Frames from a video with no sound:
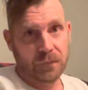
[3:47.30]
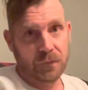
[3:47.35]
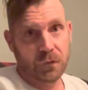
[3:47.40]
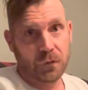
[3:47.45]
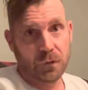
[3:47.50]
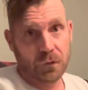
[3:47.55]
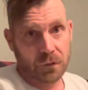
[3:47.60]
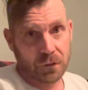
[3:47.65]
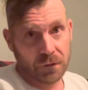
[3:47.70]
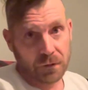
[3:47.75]

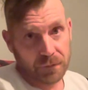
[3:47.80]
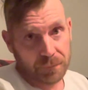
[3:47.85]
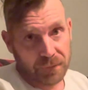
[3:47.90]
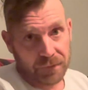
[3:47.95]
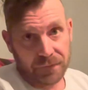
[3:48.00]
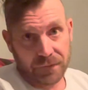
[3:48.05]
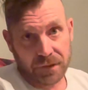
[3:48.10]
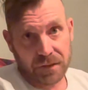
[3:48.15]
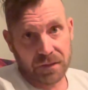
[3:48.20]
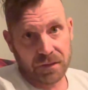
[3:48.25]
you're going to be
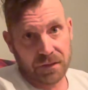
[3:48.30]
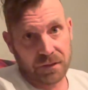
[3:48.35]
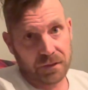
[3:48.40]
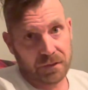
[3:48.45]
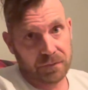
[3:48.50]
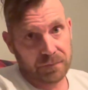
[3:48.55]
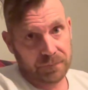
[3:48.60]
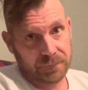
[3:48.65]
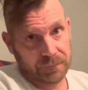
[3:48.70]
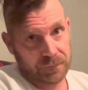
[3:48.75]
fixing it.
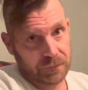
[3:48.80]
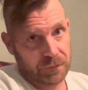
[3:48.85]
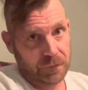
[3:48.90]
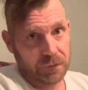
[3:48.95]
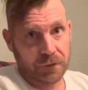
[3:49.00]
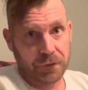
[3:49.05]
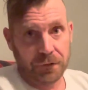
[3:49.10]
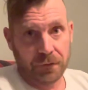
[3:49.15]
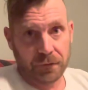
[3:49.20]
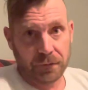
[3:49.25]
Or
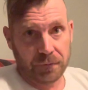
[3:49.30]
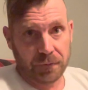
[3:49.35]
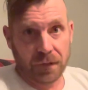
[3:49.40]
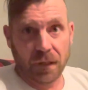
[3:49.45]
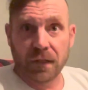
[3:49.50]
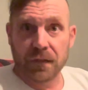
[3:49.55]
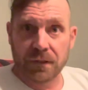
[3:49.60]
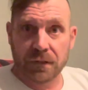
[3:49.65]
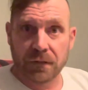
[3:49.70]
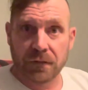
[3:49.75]
your
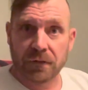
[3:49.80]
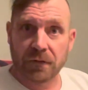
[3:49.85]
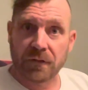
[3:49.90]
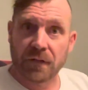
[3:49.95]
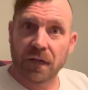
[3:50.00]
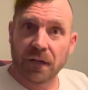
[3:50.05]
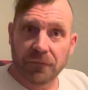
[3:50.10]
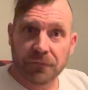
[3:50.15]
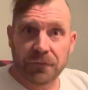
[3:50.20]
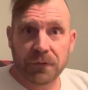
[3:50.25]
cousin or
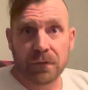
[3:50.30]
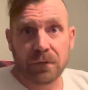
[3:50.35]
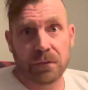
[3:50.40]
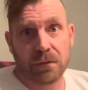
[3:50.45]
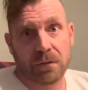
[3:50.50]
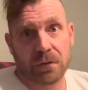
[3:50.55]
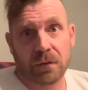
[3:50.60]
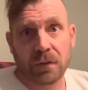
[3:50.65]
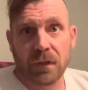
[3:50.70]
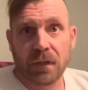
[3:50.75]
nephew
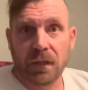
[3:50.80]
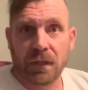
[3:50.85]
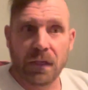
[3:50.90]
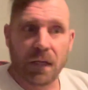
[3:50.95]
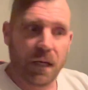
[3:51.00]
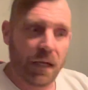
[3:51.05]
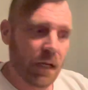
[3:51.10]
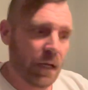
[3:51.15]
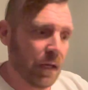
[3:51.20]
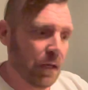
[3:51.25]
or
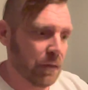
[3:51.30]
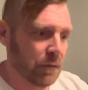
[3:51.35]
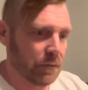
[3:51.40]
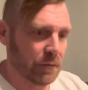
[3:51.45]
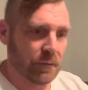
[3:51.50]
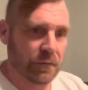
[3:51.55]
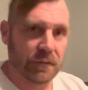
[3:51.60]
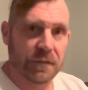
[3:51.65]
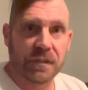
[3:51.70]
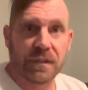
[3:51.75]
aunt
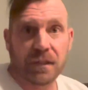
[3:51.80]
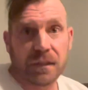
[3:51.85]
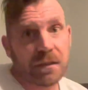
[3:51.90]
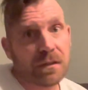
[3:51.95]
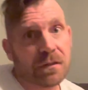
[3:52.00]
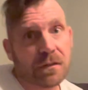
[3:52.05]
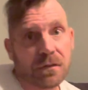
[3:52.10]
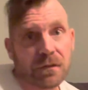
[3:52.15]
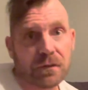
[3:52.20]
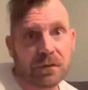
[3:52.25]
or
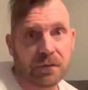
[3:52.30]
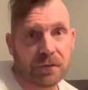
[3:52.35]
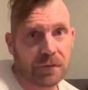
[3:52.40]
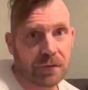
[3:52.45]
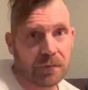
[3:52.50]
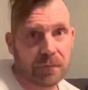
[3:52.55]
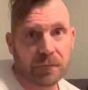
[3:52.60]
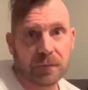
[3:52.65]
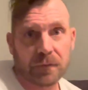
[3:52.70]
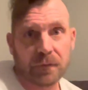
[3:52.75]
sister or,
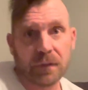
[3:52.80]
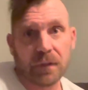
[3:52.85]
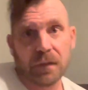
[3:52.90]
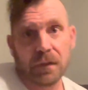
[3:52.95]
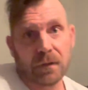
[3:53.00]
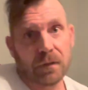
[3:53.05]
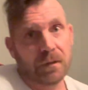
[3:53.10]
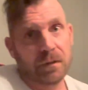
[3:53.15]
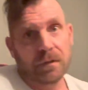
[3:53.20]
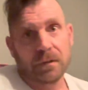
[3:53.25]

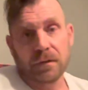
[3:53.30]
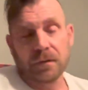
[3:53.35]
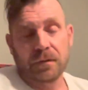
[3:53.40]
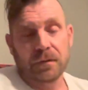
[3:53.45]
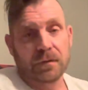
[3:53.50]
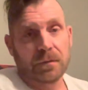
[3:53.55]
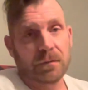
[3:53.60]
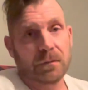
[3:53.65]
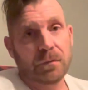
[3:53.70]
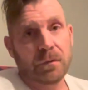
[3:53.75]

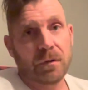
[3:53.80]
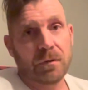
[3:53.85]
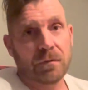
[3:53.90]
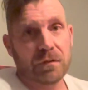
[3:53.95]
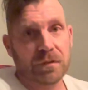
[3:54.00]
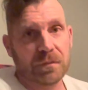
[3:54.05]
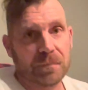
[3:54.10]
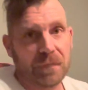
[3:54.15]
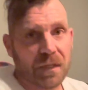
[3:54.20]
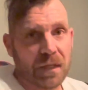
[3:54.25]

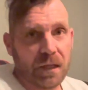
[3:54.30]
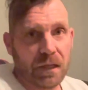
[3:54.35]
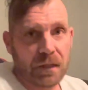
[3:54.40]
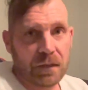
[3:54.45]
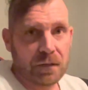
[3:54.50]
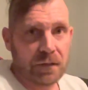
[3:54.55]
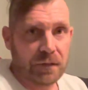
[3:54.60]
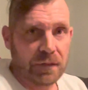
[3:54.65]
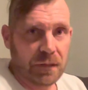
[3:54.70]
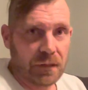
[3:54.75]
whoever's
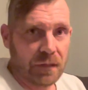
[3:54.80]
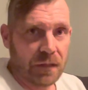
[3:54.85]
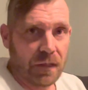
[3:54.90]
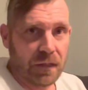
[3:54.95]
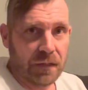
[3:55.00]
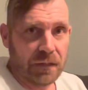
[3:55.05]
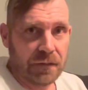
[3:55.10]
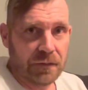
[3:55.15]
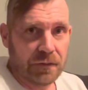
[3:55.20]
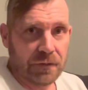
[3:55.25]
mechanically
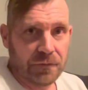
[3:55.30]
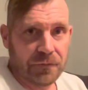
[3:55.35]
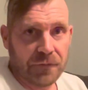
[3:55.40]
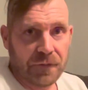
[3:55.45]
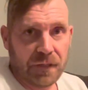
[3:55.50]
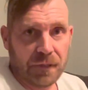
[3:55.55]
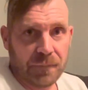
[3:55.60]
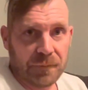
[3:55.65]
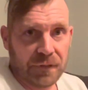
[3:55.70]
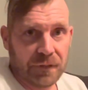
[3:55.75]
inclined in your
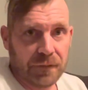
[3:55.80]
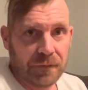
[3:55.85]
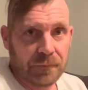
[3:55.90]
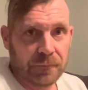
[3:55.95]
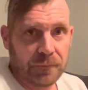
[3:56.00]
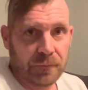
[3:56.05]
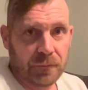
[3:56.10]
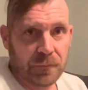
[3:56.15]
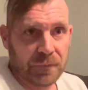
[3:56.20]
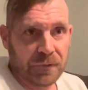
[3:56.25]
family
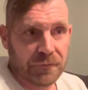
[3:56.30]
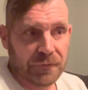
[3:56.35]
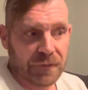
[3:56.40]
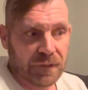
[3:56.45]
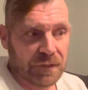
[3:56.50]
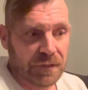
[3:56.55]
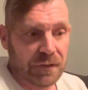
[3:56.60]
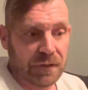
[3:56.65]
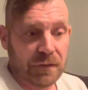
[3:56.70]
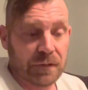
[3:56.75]
will be
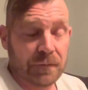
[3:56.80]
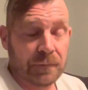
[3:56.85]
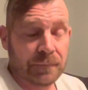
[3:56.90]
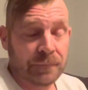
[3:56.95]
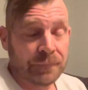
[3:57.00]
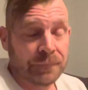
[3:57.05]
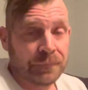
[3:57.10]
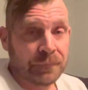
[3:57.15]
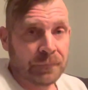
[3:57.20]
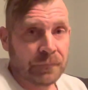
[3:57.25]
fixing it.
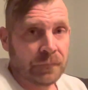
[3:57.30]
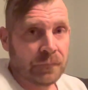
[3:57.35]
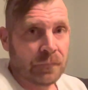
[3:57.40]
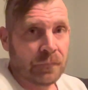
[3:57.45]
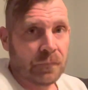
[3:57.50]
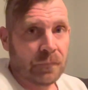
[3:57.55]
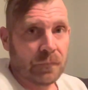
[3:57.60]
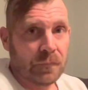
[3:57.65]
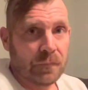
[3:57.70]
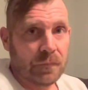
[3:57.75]

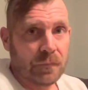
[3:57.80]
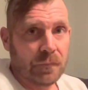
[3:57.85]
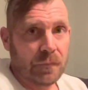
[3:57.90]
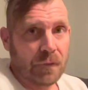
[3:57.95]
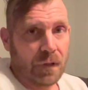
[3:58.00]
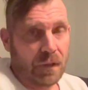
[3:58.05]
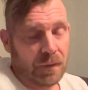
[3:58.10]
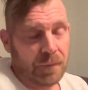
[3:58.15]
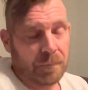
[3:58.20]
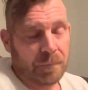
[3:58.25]

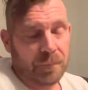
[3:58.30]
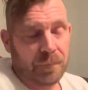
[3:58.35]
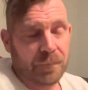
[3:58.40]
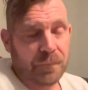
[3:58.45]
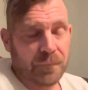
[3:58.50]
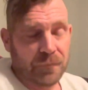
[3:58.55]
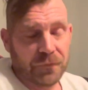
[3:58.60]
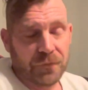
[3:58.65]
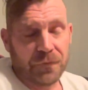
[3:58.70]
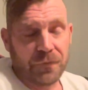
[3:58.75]
I'm
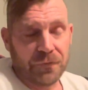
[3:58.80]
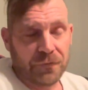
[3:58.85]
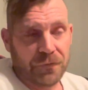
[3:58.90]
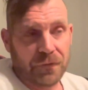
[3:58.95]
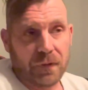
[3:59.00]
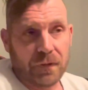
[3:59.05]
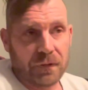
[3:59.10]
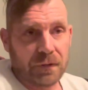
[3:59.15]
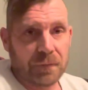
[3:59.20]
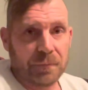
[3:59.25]

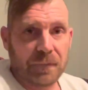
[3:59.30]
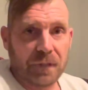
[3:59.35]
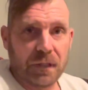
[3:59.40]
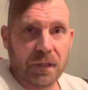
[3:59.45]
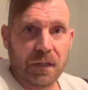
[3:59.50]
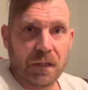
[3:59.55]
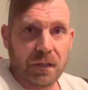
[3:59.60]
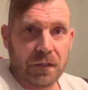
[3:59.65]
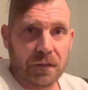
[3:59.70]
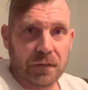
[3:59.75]
fairly
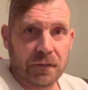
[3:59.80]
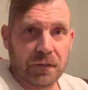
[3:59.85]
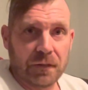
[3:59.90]
mechanically